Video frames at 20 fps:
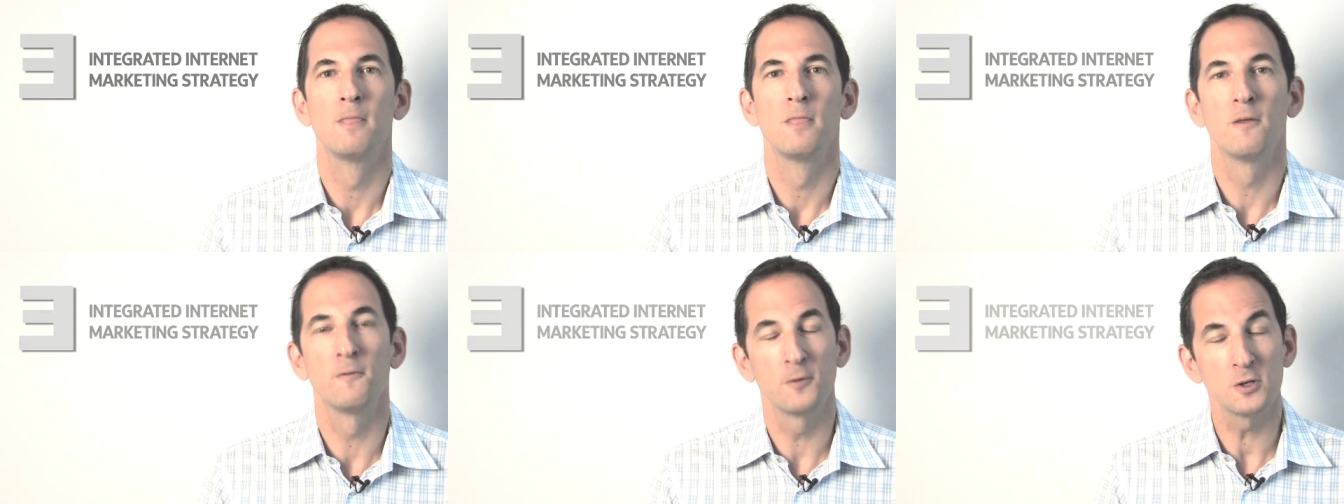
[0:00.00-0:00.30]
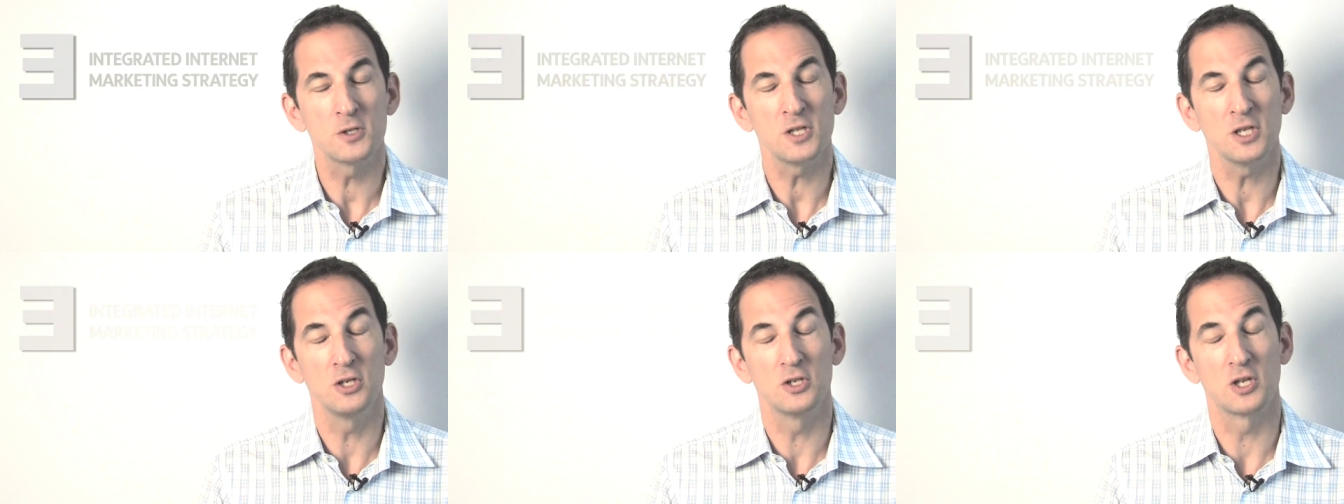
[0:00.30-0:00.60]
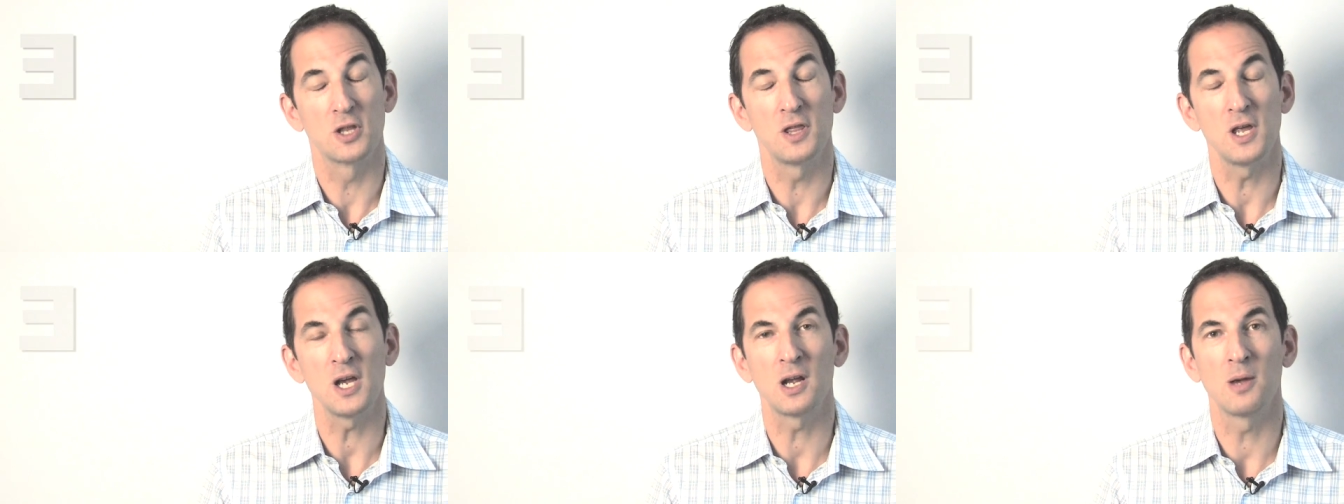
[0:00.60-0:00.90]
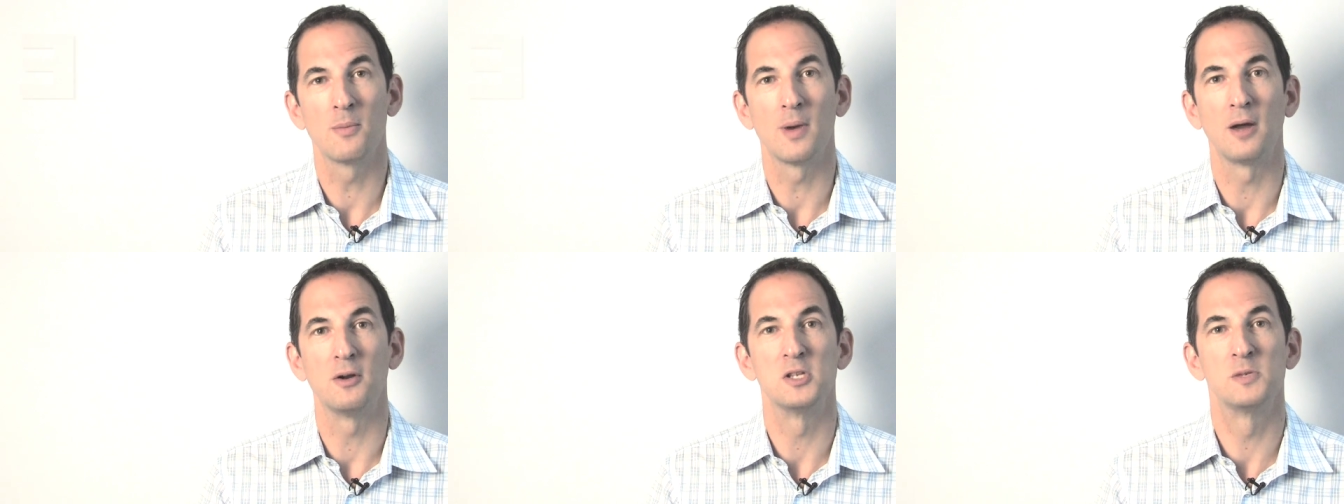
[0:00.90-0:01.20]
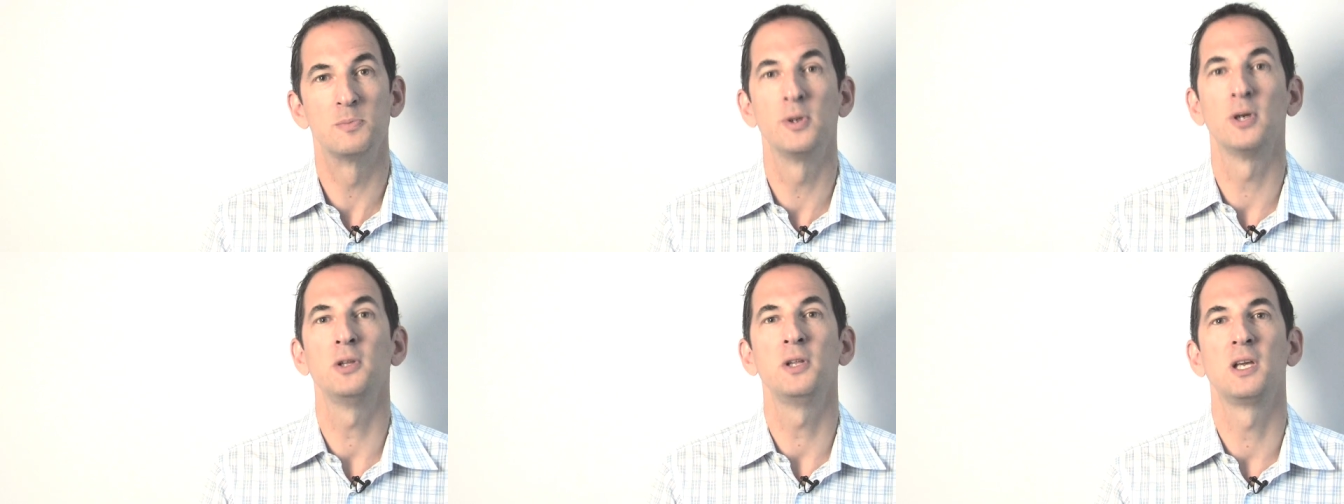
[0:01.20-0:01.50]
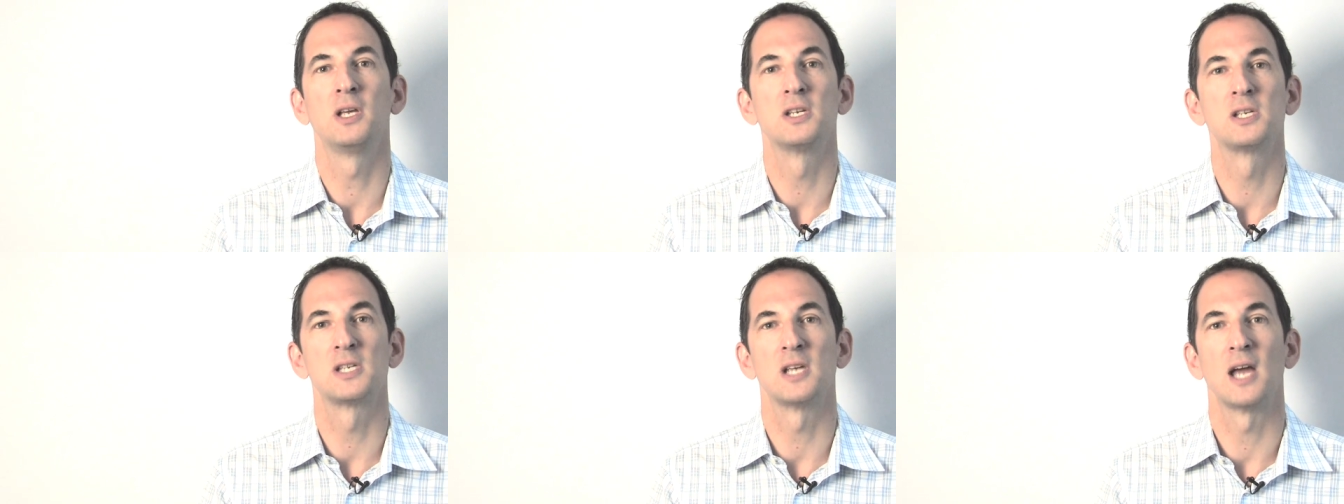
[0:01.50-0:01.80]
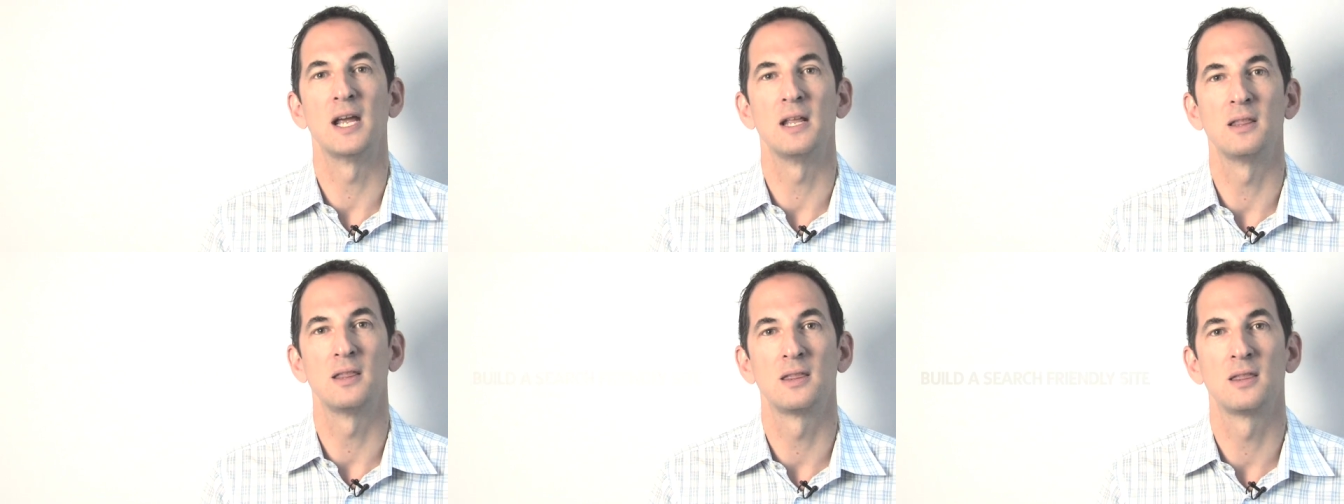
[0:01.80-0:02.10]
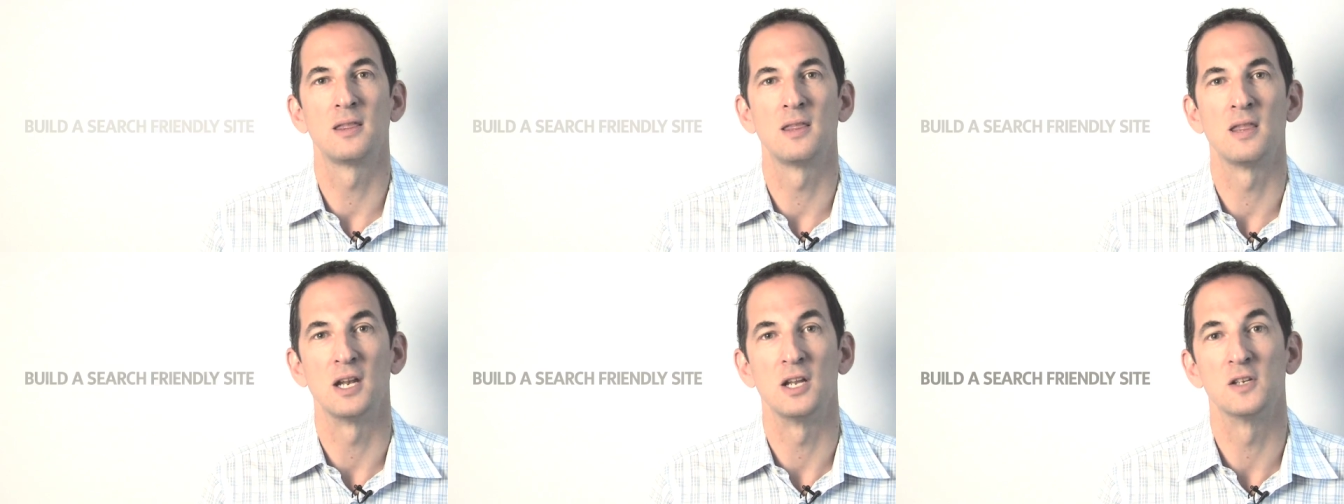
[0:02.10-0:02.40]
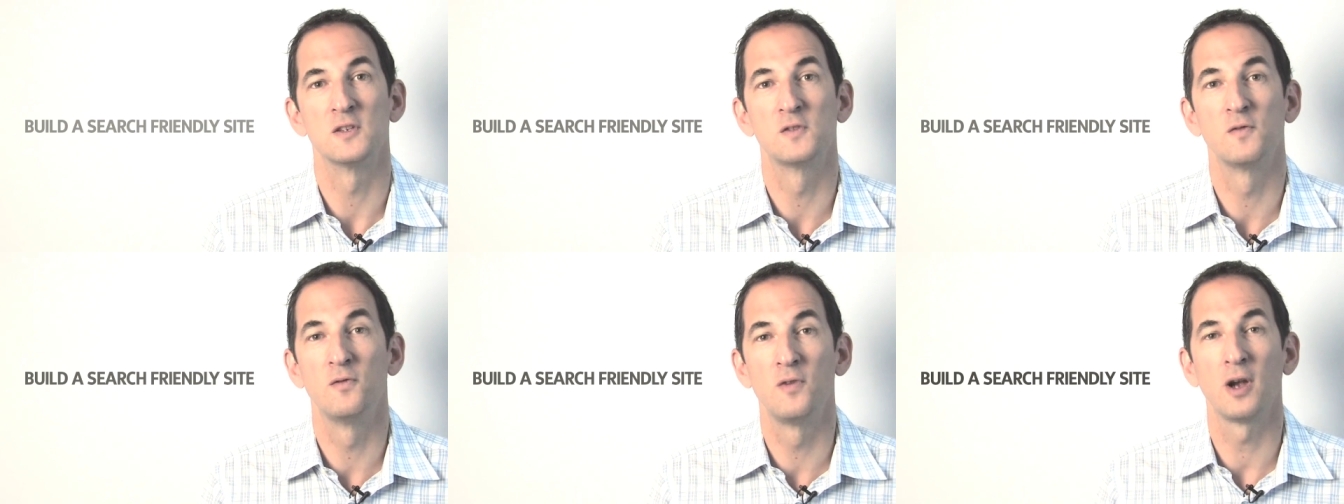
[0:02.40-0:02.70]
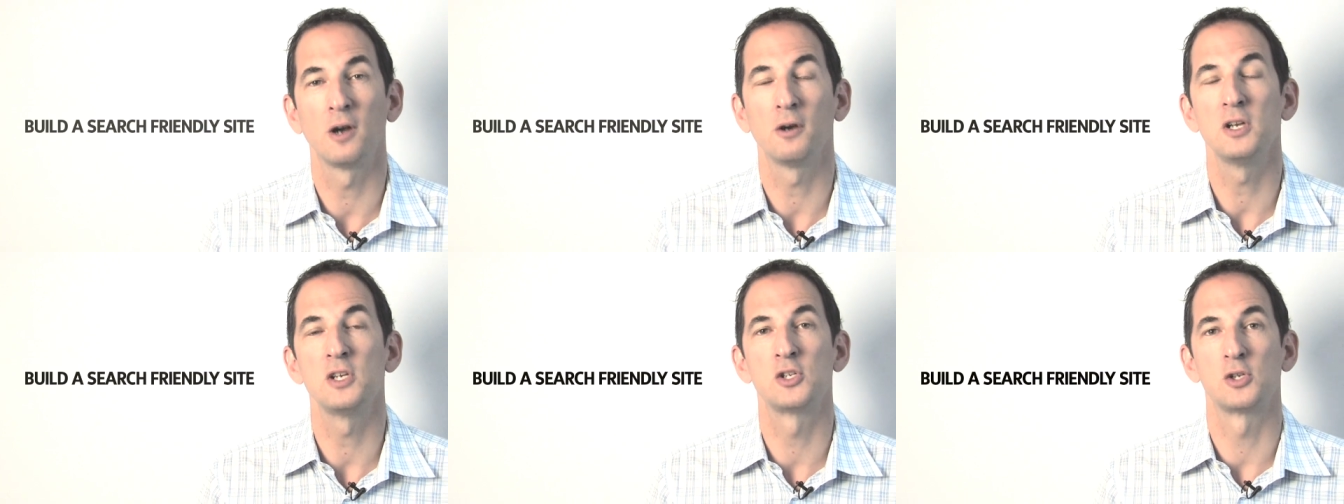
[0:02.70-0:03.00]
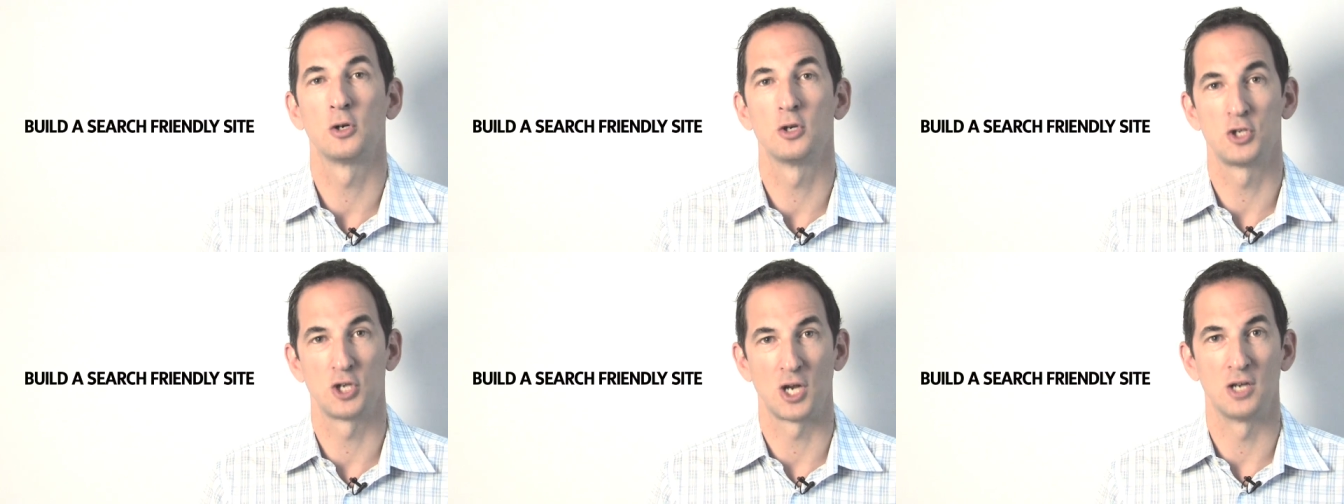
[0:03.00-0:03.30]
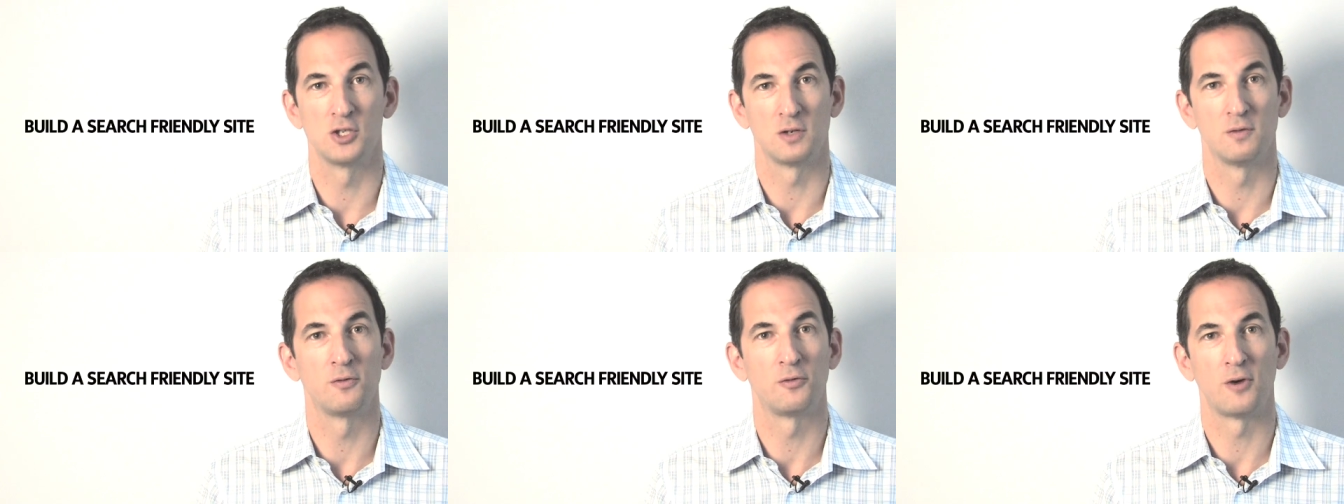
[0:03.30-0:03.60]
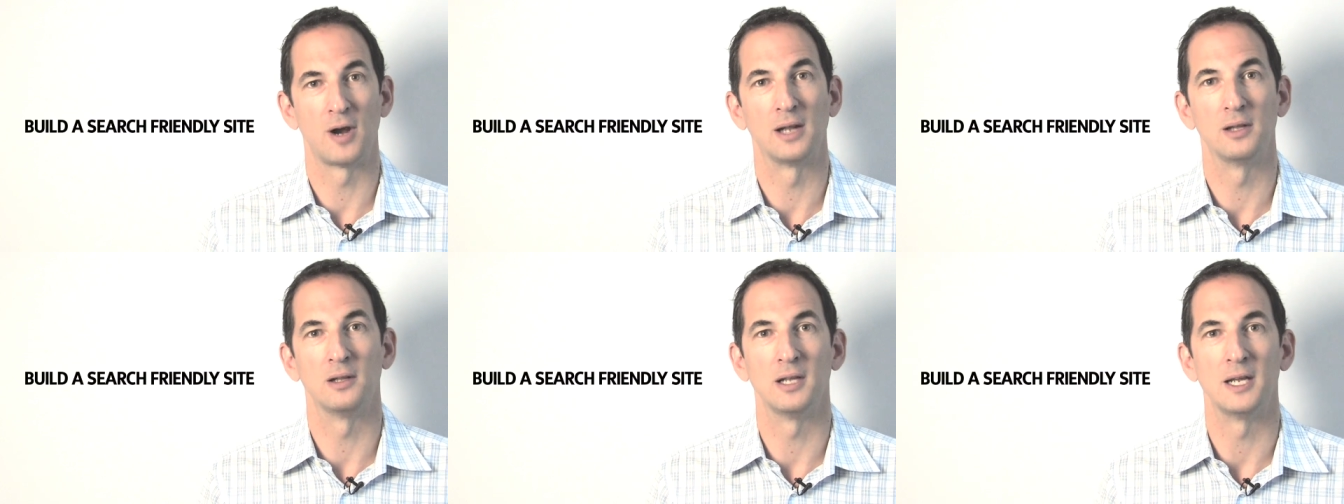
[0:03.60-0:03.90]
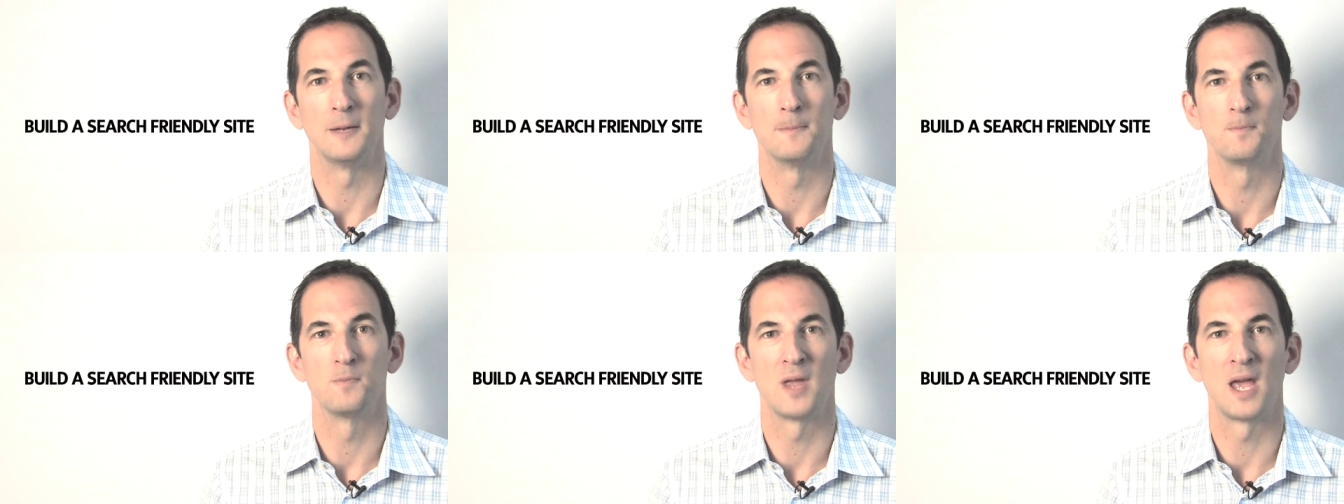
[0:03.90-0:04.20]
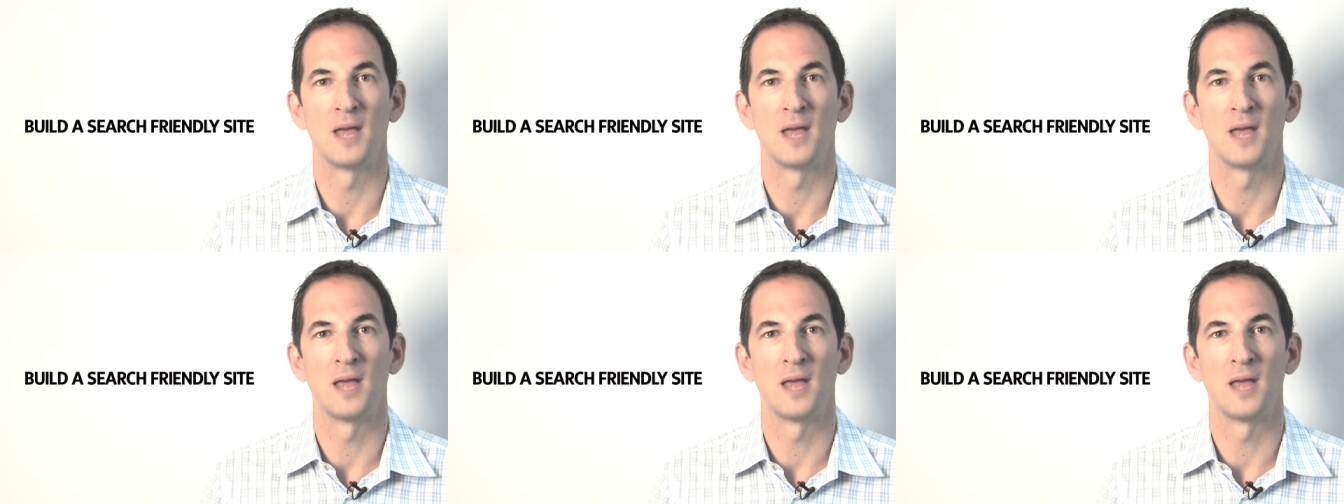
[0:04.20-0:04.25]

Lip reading: The first thing you should think about is building a site that is very search engine friendly,